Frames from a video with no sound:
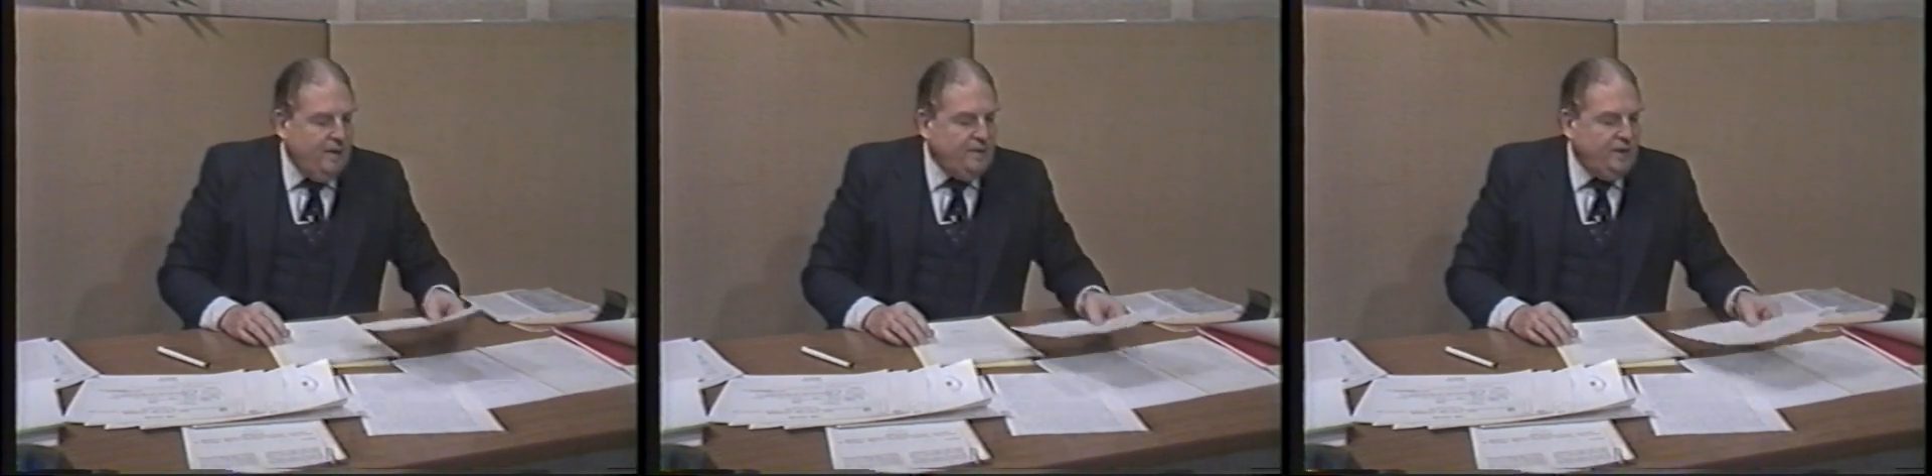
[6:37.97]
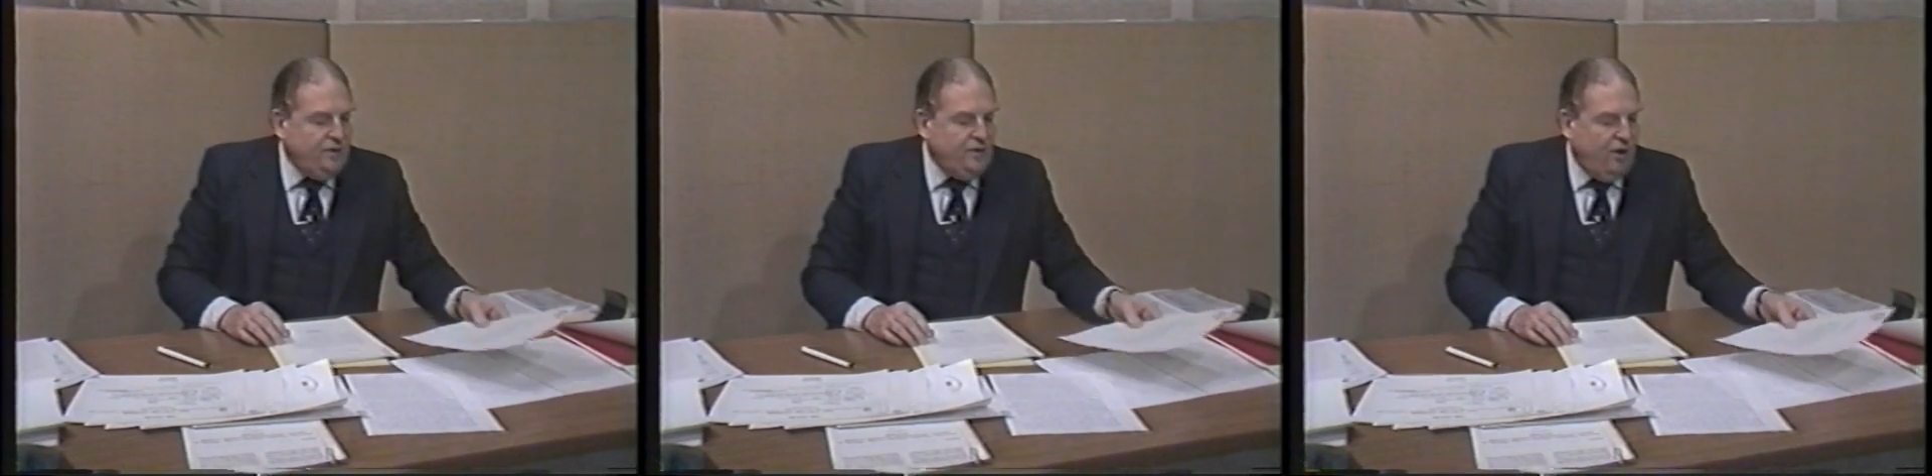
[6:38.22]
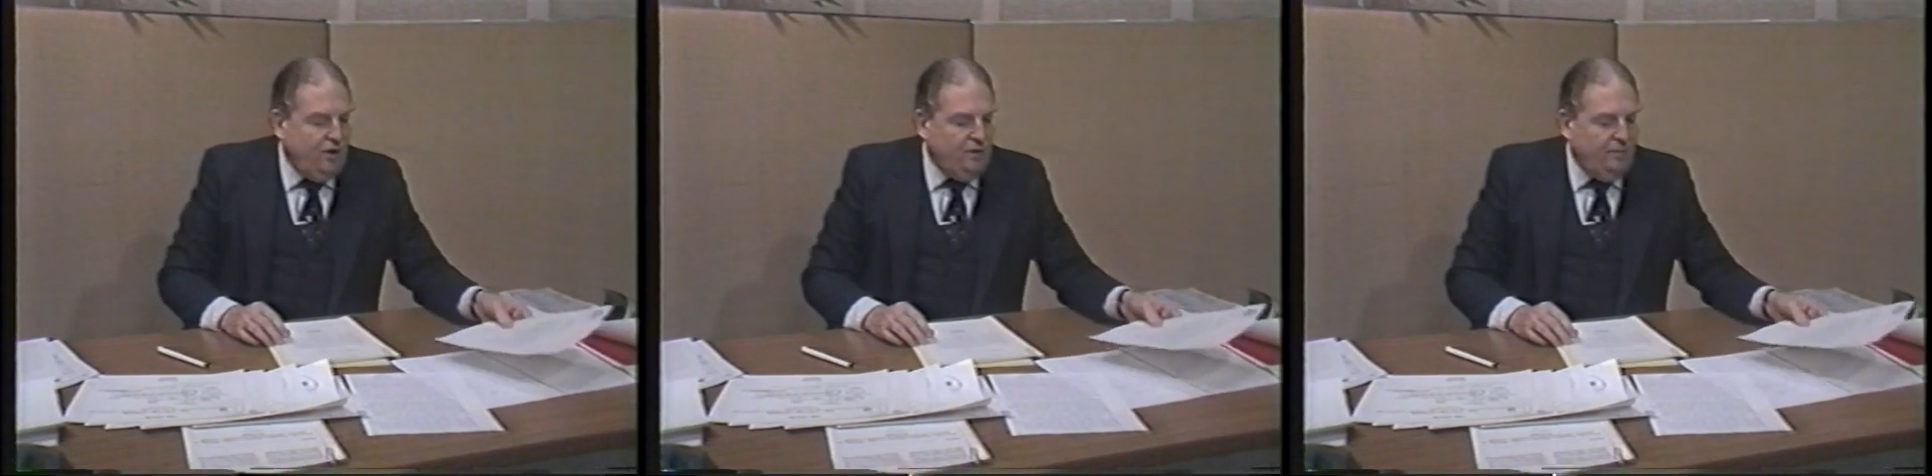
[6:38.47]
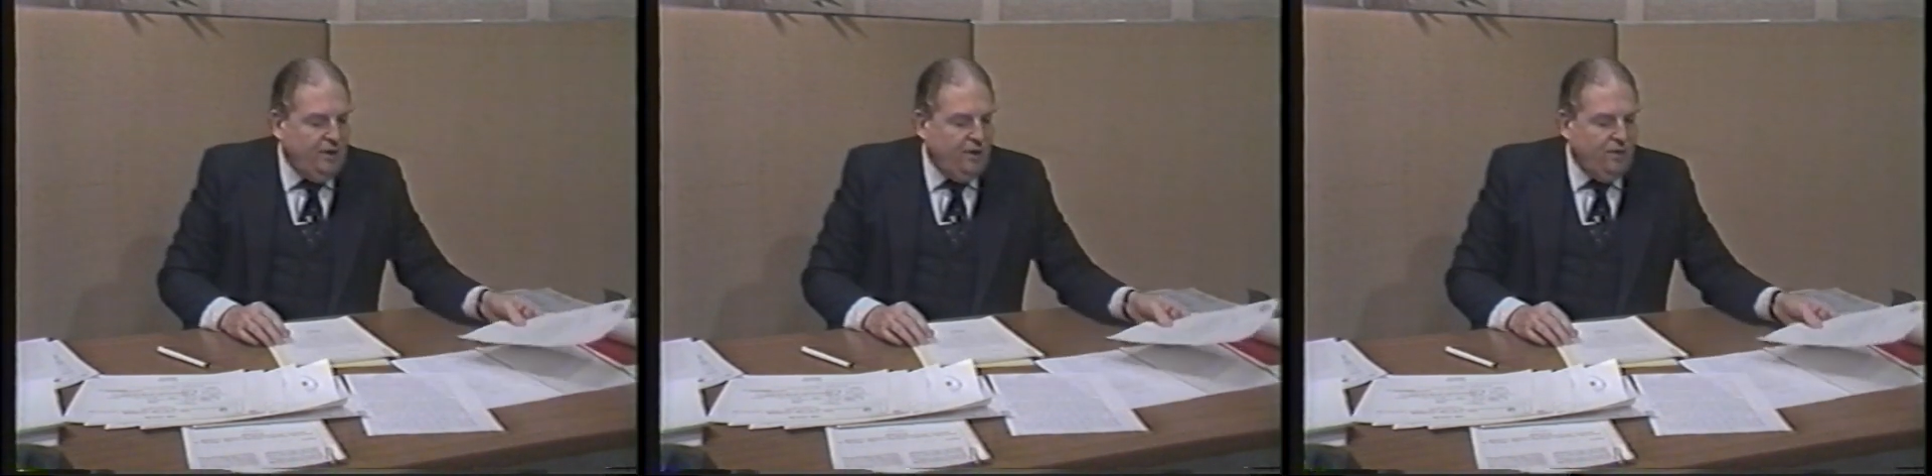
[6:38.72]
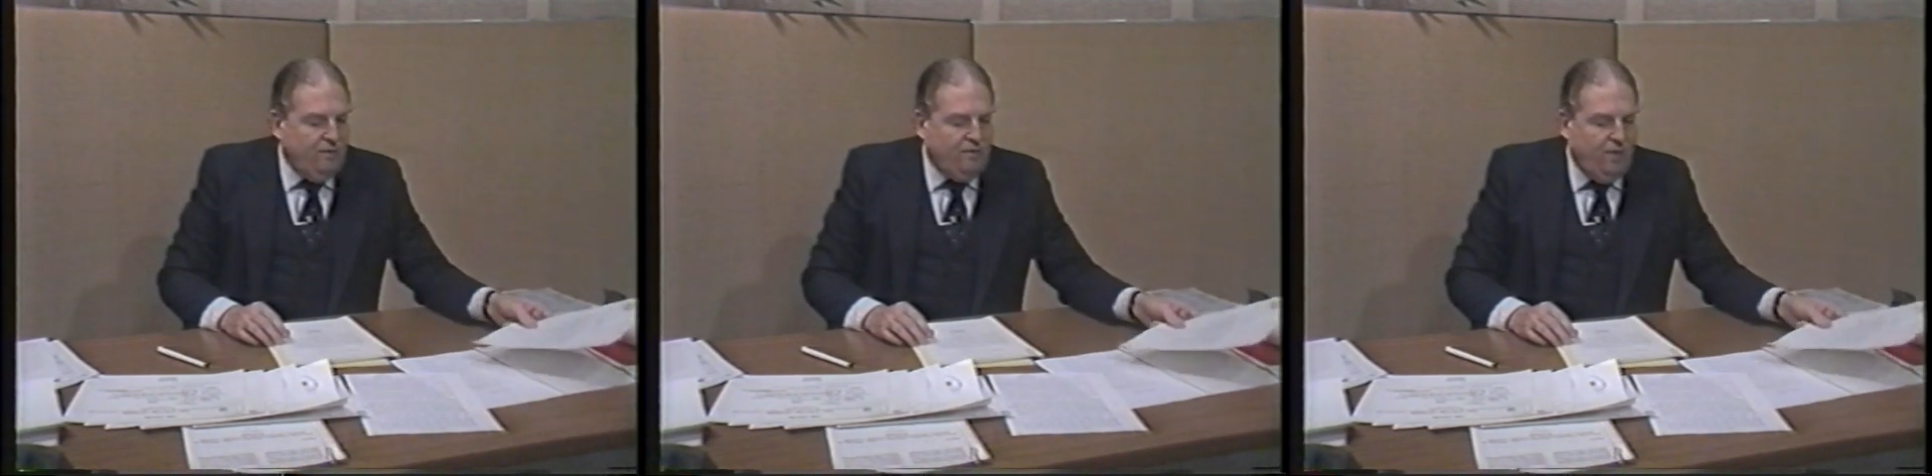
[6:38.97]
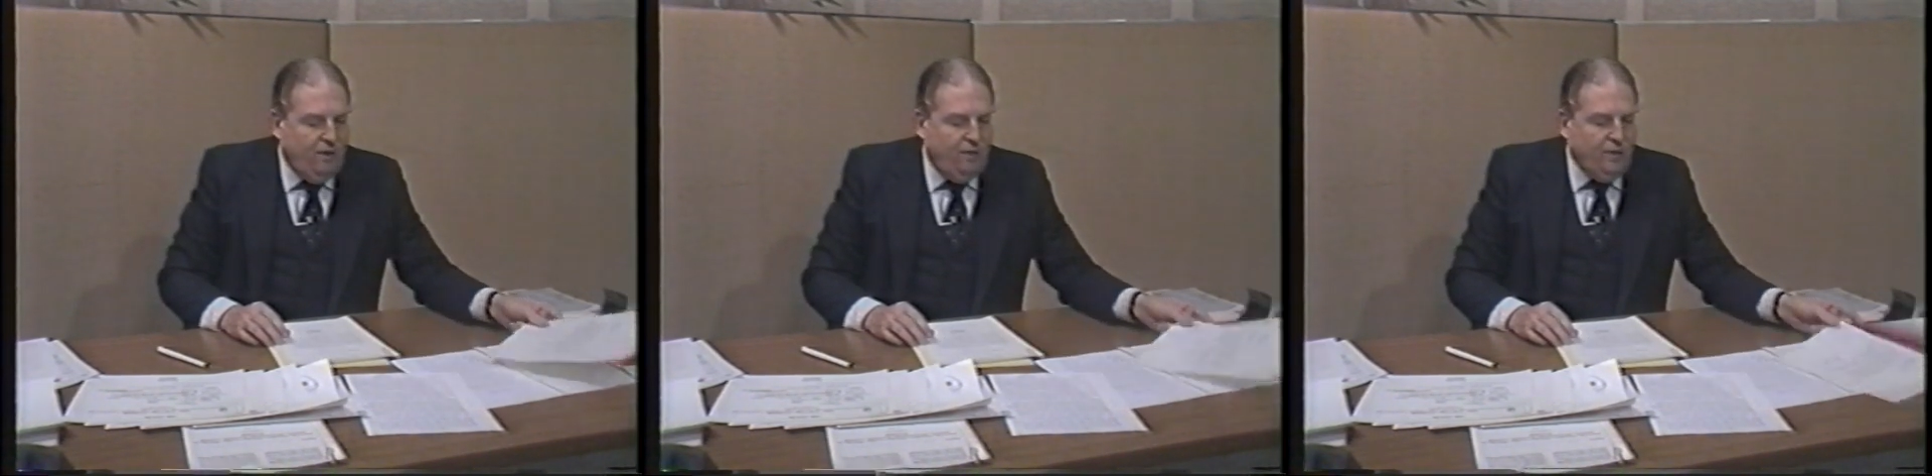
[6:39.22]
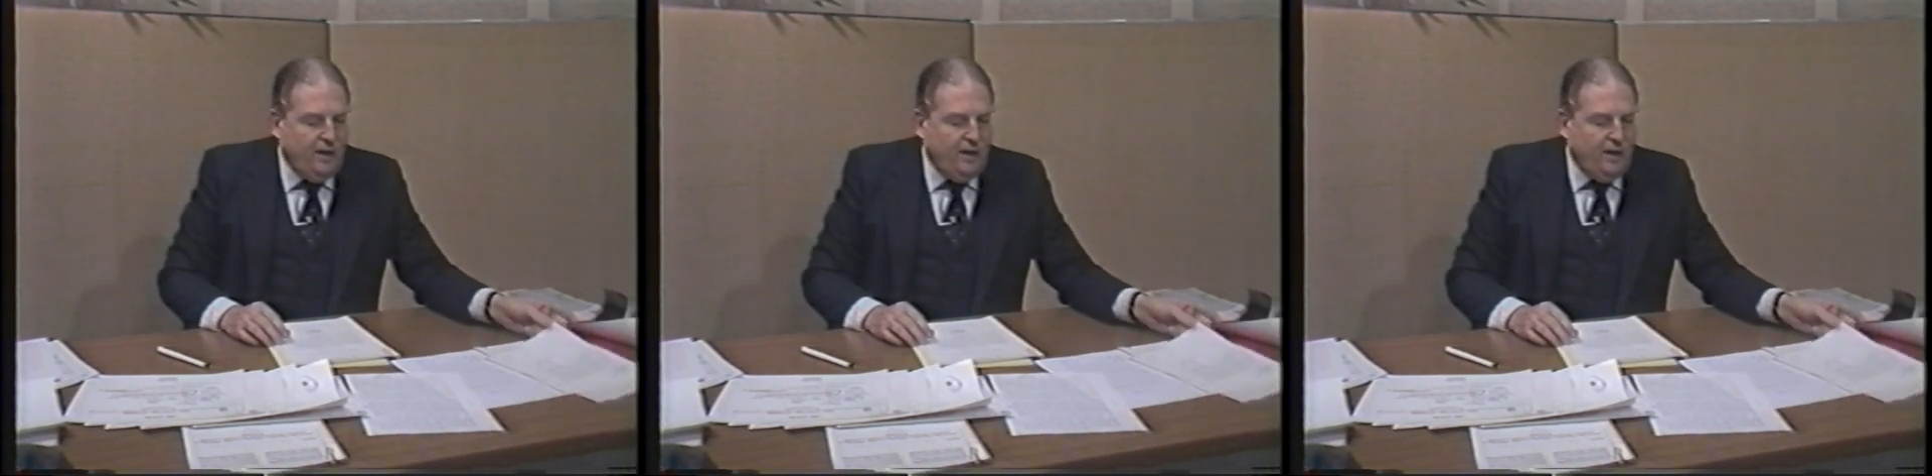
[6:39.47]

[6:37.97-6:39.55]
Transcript: did talk to me on the phone